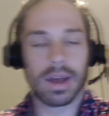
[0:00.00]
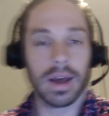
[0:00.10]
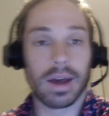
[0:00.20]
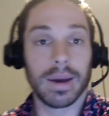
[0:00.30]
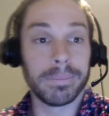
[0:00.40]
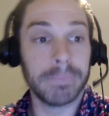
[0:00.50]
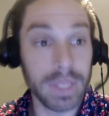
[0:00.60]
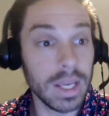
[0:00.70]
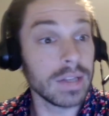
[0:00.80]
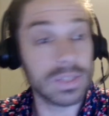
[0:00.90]
But
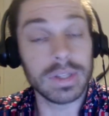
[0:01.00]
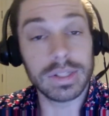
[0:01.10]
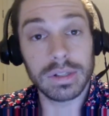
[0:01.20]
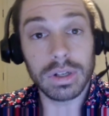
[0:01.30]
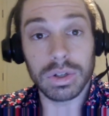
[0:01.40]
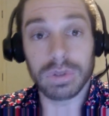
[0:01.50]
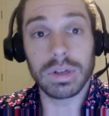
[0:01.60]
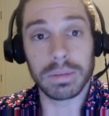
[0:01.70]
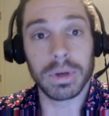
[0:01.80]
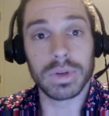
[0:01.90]
yeah, so there's a lot of good
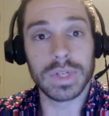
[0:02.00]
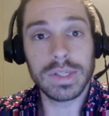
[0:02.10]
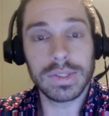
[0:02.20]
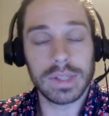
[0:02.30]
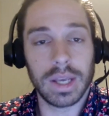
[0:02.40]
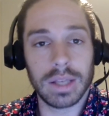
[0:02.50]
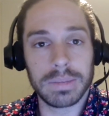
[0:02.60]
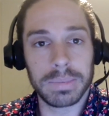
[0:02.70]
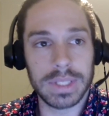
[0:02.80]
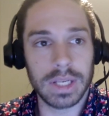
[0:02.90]
in emojis, and
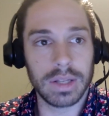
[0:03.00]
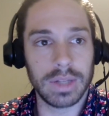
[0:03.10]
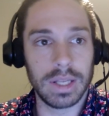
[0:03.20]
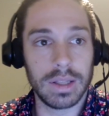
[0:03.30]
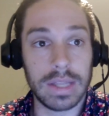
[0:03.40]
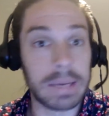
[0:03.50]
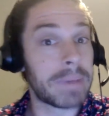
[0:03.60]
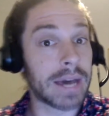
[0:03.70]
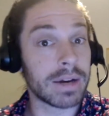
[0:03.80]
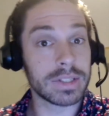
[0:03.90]
particularly the
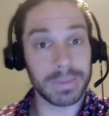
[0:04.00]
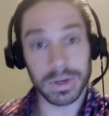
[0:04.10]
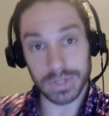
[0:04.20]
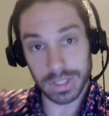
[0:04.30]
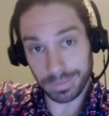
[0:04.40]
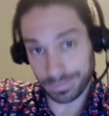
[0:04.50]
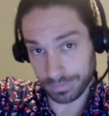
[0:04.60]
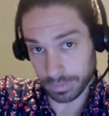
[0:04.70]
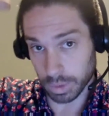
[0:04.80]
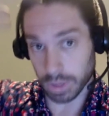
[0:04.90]
embarrassed emoji
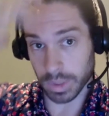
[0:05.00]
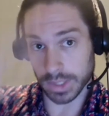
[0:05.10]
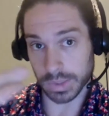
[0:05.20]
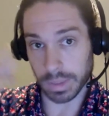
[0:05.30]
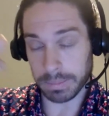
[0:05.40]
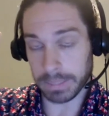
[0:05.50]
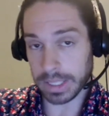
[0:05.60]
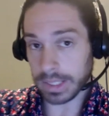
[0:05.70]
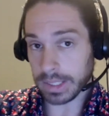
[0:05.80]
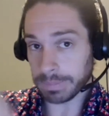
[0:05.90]
with the one sweat
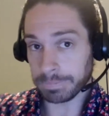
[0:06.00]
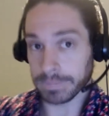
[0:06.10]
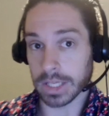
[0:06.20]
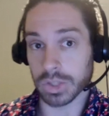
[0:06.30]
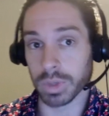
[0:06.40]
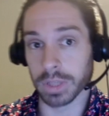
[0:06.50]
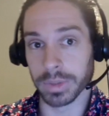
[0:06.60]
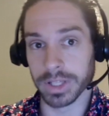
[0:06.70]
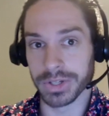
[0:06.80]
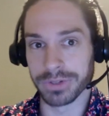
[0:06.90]
bead is really,
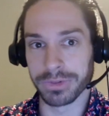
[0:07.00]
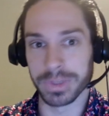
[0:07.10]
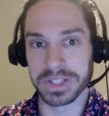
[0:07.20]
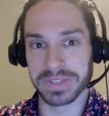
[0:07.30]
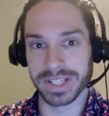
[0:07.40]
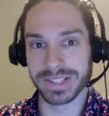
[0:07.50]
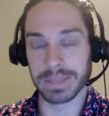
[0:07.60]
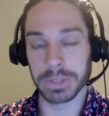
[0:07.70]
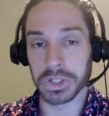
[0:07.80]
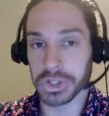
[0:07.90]
really good when you've said
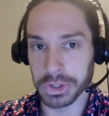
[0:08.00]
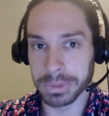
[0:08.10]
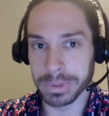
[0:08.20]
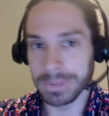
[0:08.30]
something stupid.